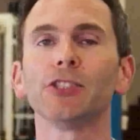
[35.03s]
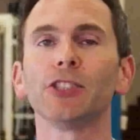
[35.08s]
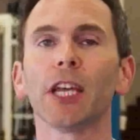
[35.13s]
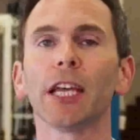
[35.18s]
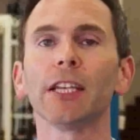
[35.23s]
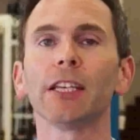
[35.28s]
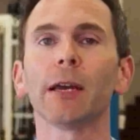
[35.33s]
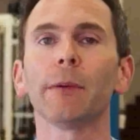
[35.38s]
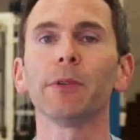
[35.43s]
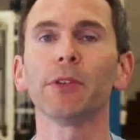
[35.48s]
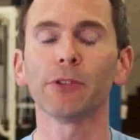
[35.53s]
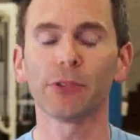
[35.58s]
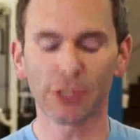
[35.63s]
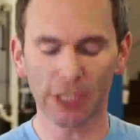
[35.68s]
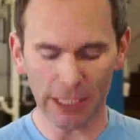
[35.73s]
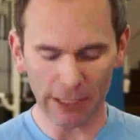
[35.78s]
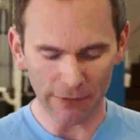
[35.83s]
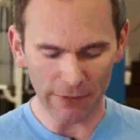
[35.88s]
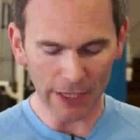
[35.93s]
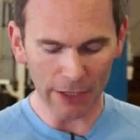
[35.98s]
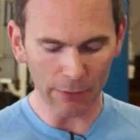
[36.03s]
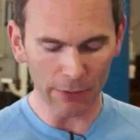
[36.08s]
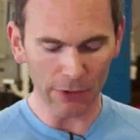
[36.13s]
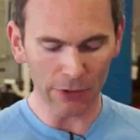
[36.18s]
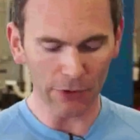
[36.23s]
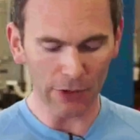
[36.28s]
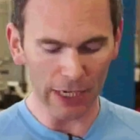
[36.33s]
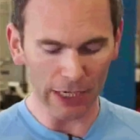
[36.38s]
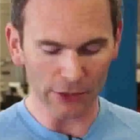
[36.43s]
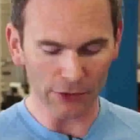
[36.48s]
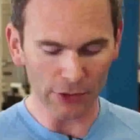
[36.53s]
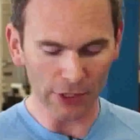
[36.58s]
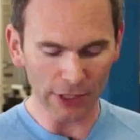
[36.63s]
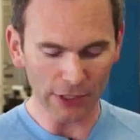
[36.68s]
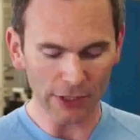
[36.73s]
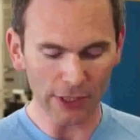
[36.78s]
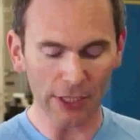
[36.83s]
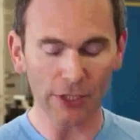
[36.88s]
JWTV with your entries,